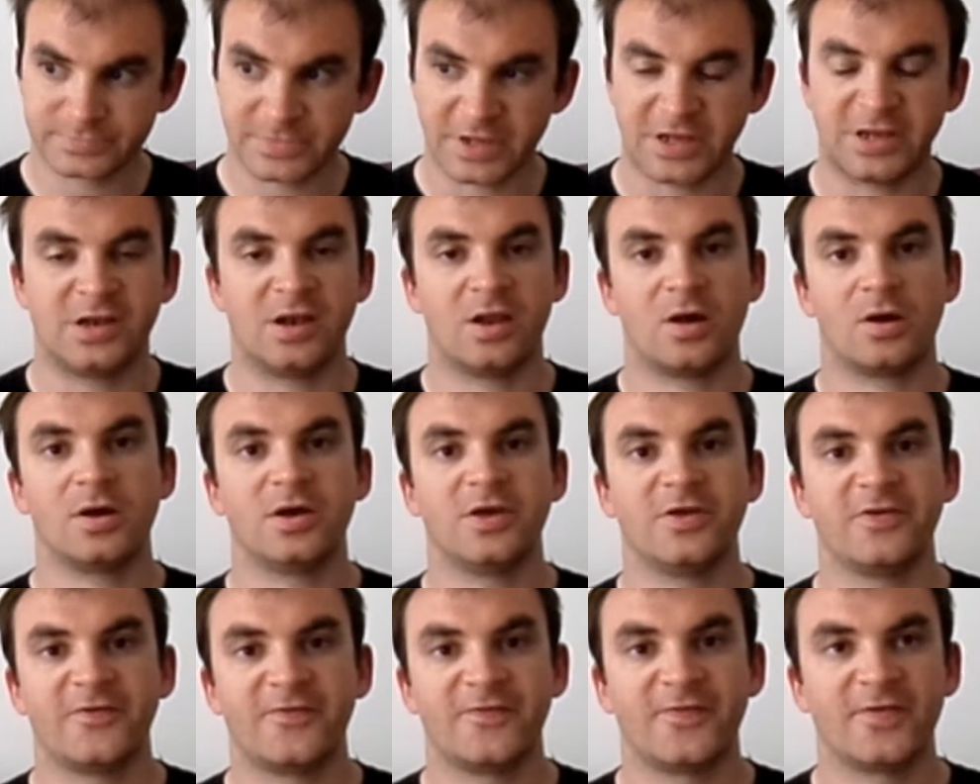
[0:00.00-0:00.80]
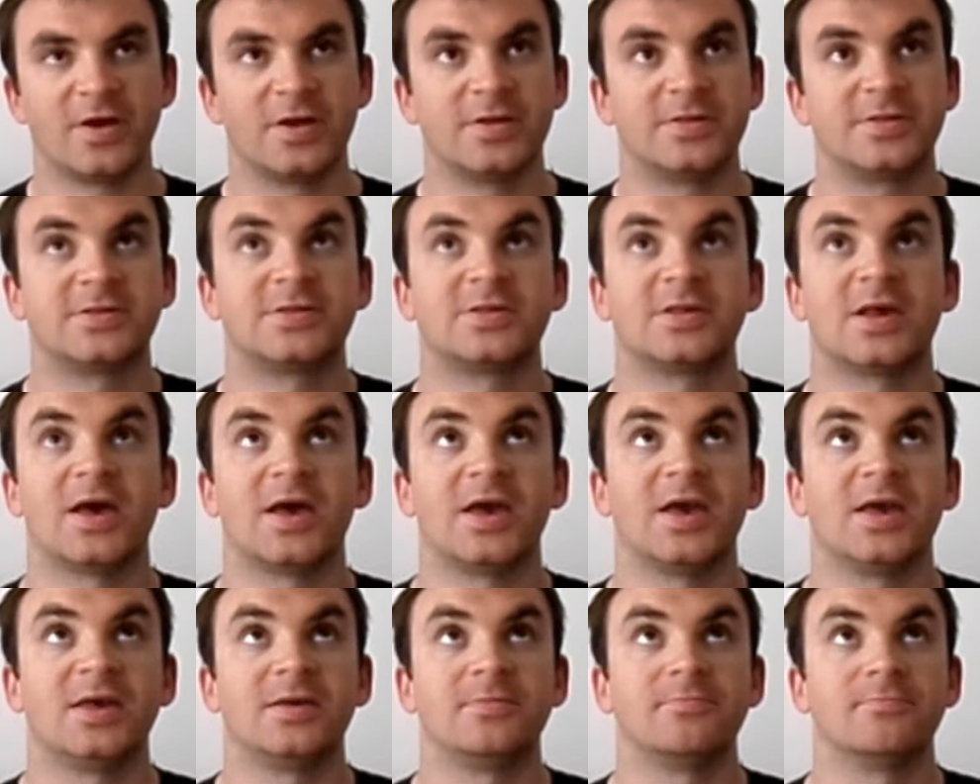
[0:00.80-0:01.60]
in life, I'd
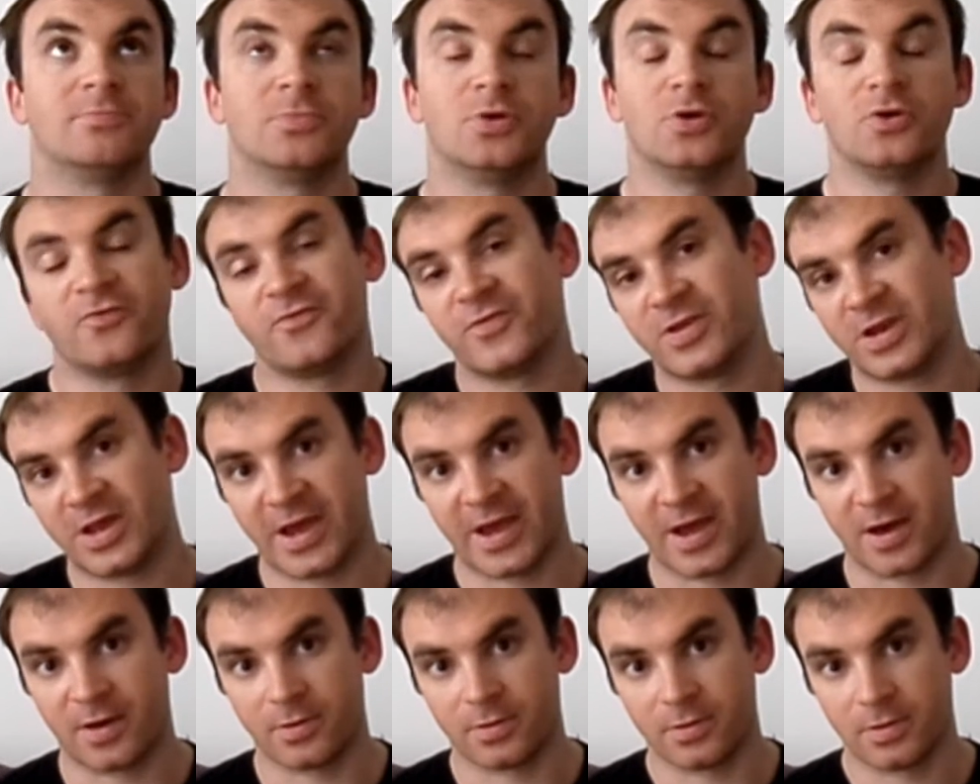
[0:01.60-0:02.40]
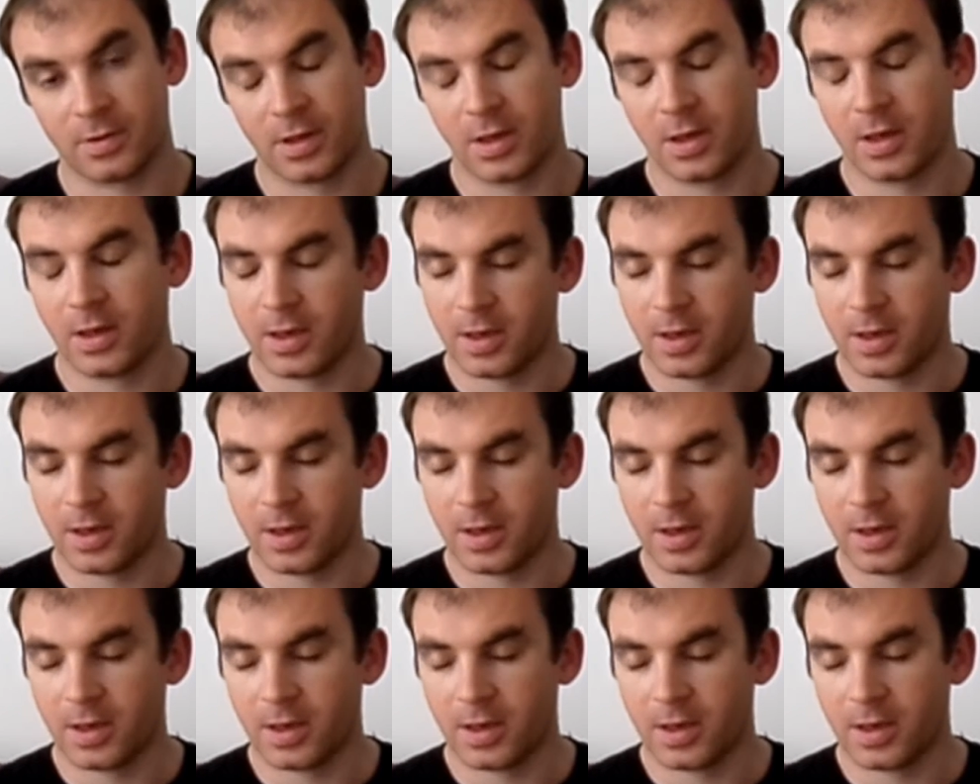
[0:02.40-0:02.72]
say moving out.